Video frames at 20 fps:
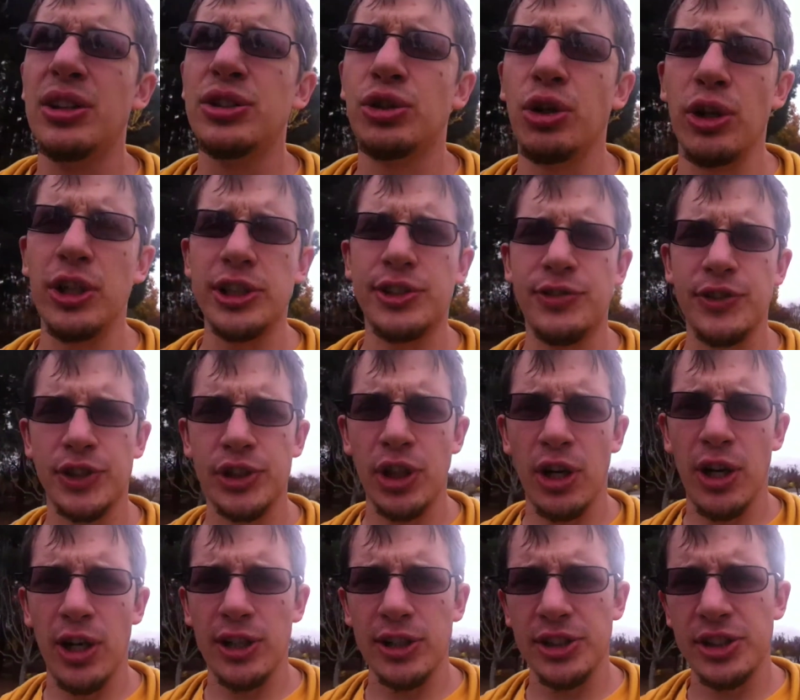Toys for
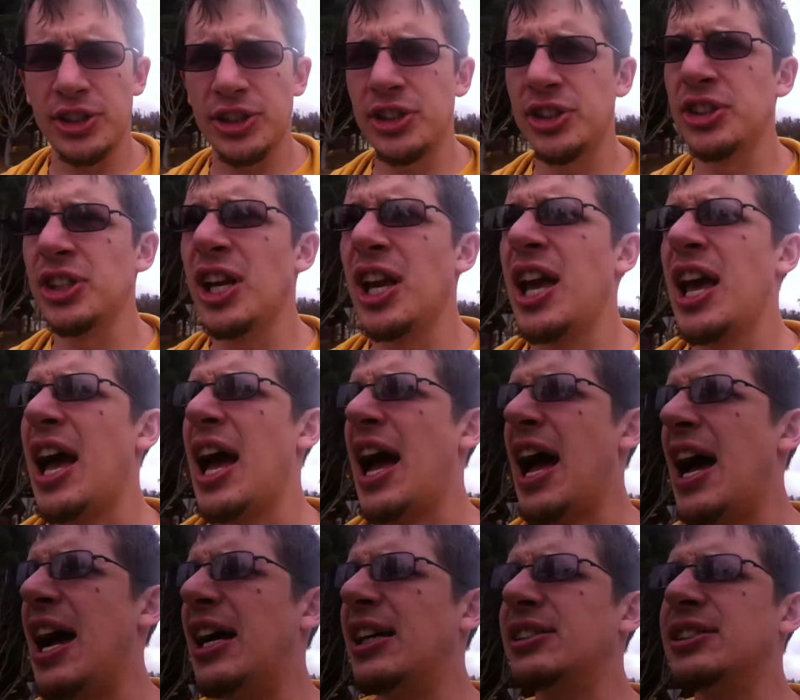Tots,
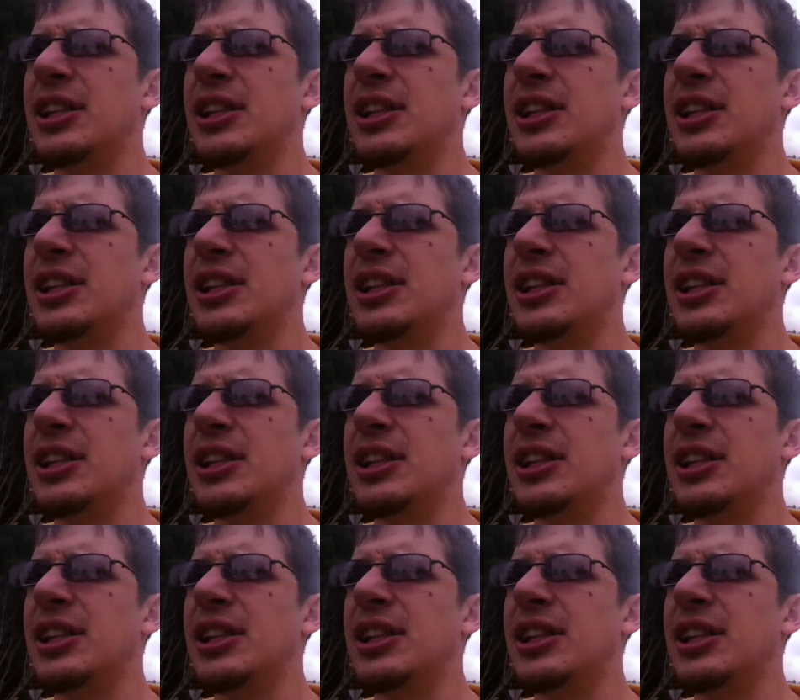and